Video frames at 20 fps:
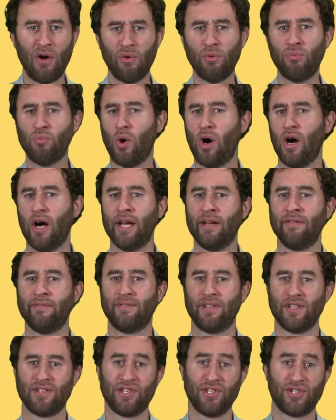and why
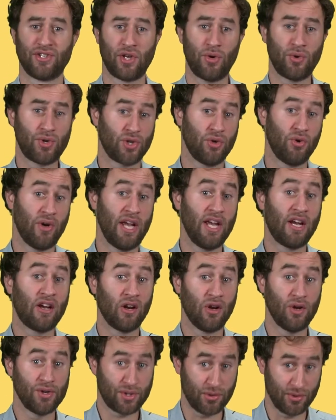does the social
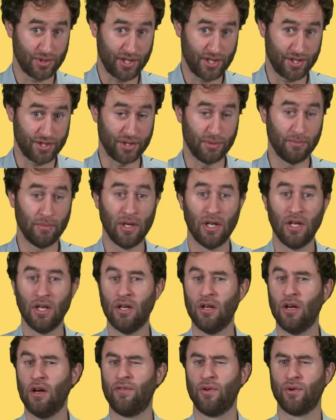ecological system
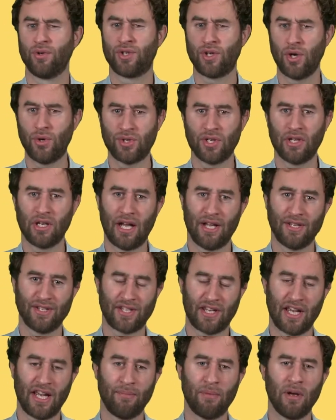of your chosen
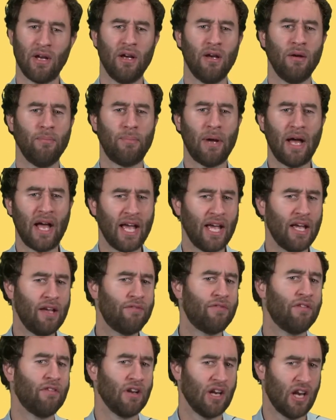landscape
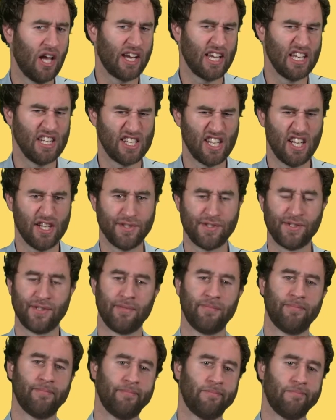behave like it does.
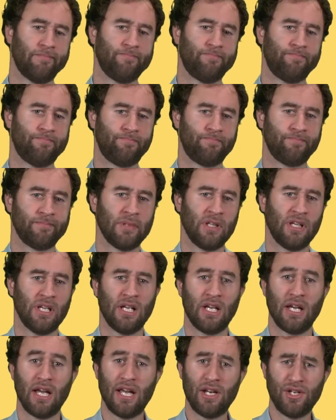
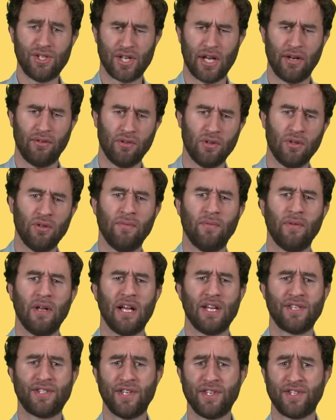In general, a
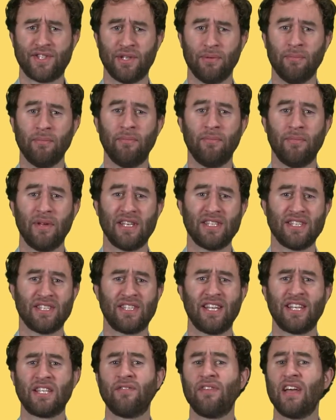system is a
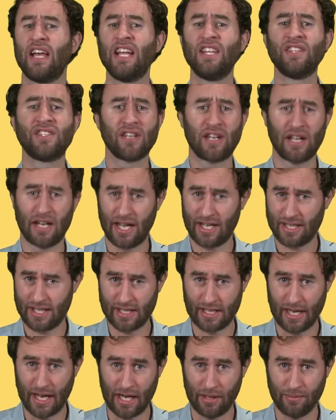set of interconnected
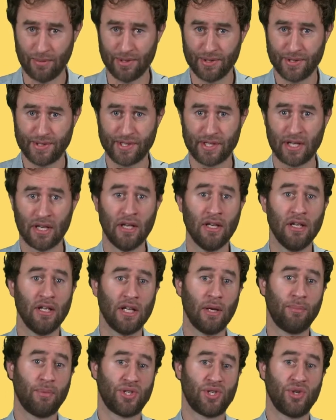elements
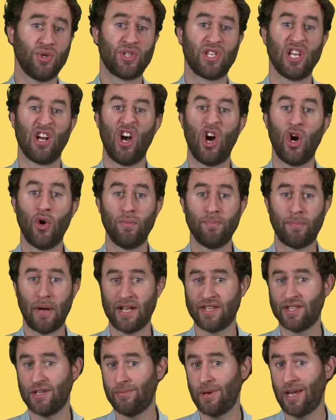that produce their own
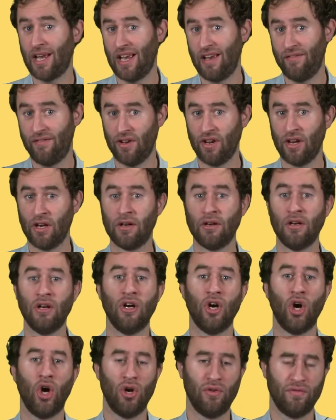pattern of behaviour
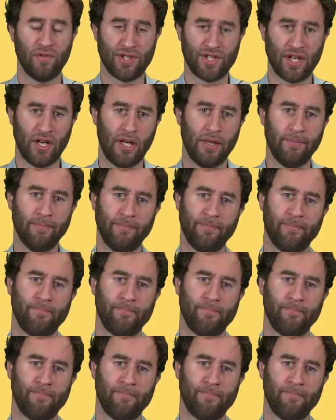over time.